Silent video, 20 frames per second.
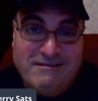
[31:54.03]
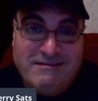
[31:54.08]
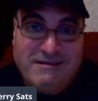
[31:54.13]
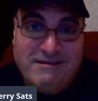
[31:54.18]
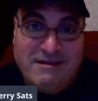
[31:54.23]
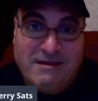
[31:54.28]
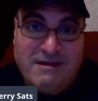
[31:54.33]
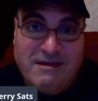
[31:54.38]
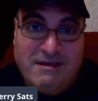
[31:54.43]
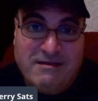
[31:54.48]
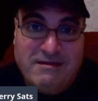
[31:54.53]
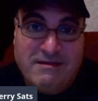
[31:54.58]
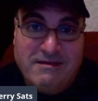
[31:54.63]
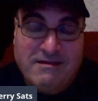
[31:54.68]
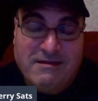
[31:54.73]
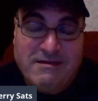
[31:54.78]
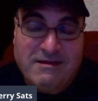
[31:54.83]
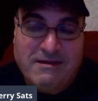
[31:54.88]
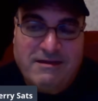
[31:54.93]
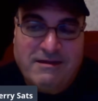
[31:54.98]
Yeah.
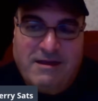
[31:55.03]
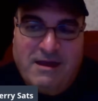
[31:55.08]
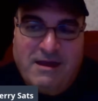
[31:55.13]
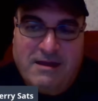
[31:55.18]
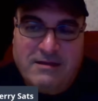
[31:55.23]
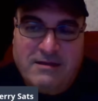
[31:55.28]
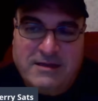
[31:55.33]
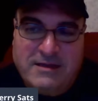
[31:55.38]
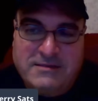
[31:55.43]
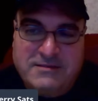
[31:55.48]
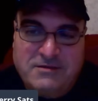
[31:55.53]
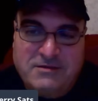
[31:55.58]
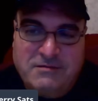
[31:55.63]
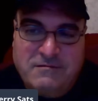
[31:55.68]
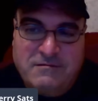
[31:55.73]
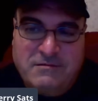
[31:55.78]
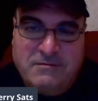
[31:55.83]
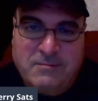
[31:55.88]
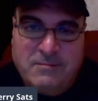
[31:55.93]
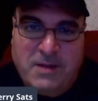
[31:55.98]
Yeah. I guess
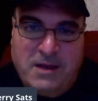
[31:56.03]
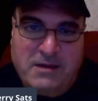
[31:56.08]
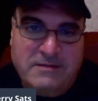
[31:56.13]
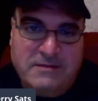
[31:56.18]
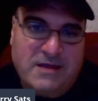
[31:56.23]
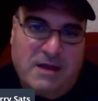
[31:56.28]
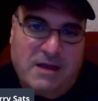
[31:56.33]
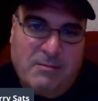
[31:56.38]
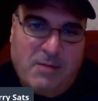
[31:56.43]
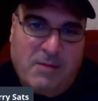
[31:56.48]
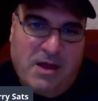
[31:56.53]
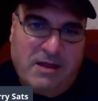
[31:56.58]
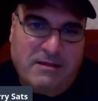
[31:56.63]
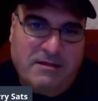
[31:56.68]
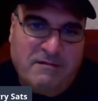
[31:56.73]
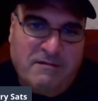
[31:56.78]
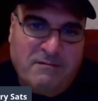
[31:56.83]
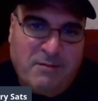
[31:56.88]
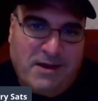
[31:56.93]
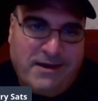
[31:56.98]
over the amount of time I
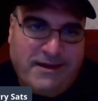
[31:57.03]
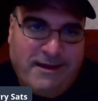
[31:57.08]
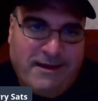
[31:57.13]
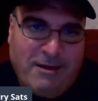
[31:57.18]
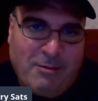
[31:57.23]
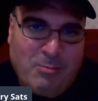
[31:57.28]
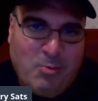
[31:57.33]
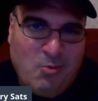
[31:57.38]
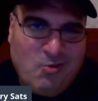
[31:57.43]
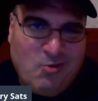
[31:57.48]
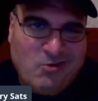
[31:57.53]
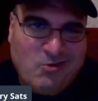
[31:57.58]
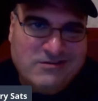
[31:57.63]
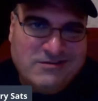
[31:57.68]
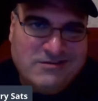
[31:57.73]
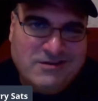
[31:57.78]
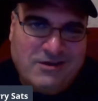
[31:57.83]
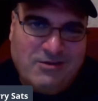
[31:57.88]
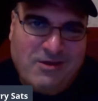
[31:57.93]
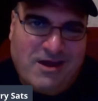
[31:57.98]
live by the airport,
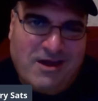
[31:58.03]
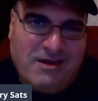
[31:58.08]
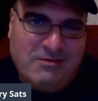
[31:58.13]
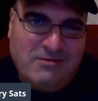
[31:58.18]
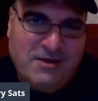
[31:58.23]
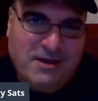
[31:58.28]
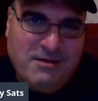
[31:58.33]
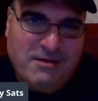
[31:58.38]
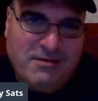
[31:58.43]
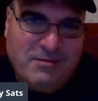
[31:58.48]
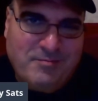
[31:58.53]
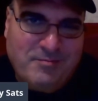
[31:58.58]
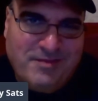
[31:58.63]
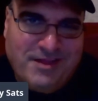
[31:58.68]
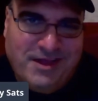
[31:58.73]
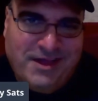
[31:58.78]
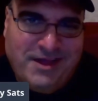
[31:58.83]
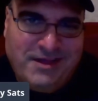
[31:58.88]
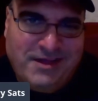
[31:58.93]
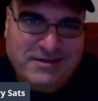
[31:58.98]
so I don't hear the
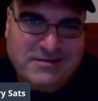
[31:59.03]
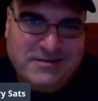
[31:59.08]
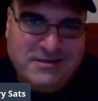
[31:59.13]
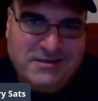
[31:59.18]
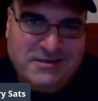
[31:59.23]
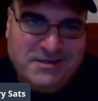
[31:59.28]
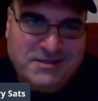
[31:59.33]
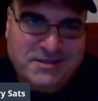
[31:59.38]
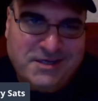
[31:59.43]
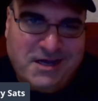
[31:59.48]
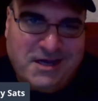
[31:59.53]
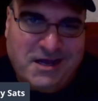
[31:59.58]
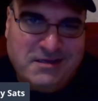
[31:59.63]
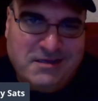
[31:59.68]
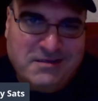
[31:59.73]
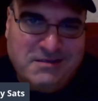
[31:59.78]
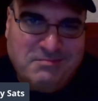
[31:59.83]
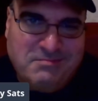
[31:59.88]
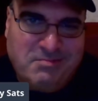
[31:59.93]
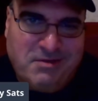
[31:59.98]
planes and the jets,